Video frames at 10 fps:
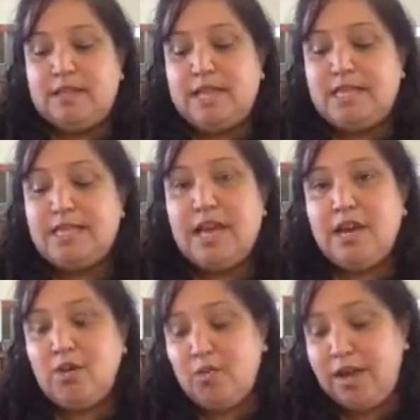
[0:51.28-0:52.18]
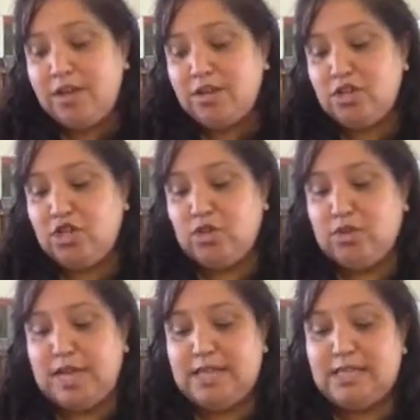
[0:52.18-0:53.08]
They take away your
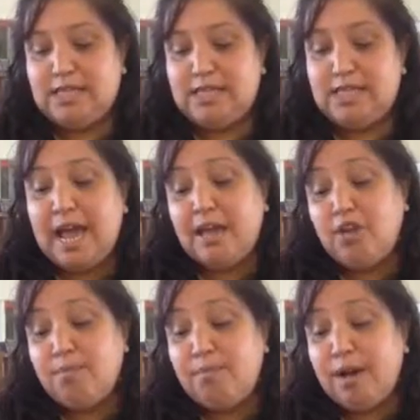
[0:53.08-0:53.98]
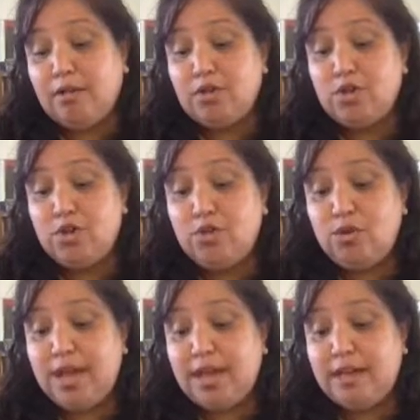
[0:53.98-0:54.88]
shoelaces and your belt so you
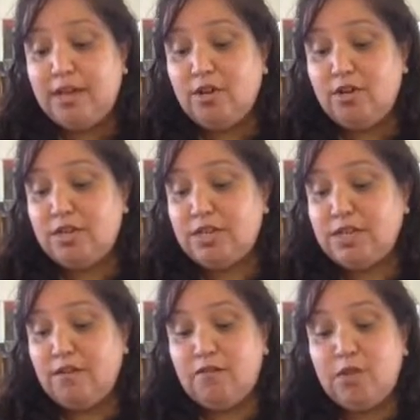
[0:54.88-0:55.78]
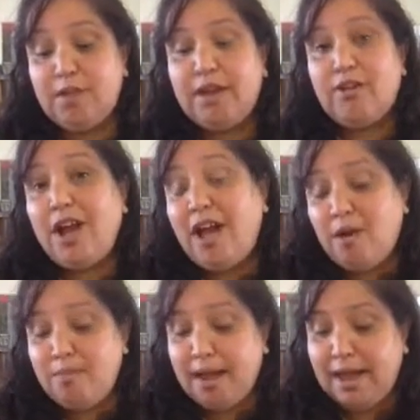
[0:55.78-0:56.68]
can't kill yourself, no matter
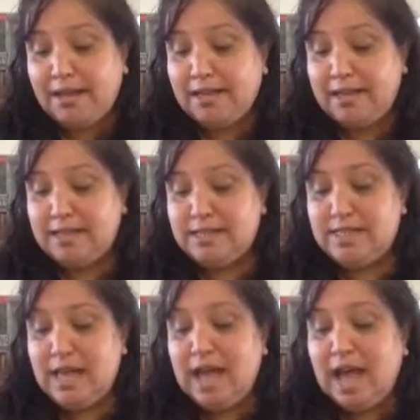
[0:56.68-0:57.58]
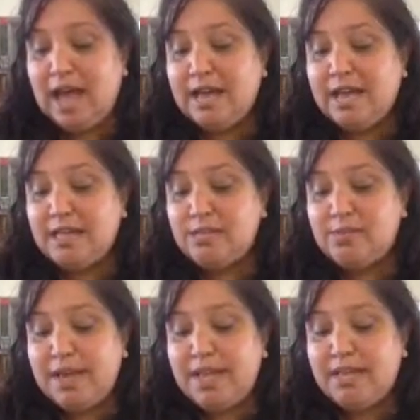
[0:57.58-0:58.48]
how bad it is. I guess
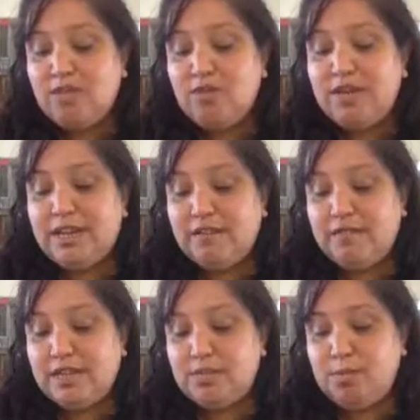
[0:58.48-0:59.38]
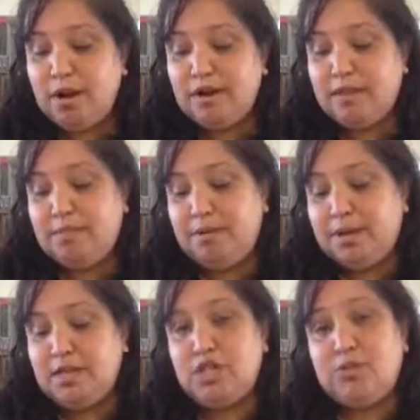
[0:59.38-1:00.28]
making you live is part of the
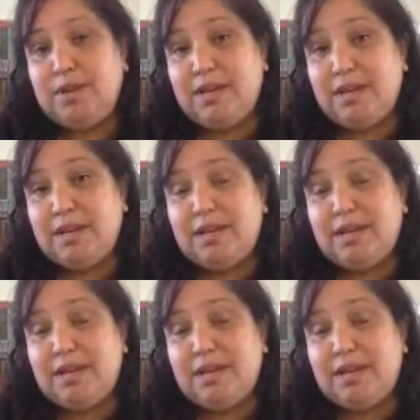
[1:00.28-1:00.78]
punishment.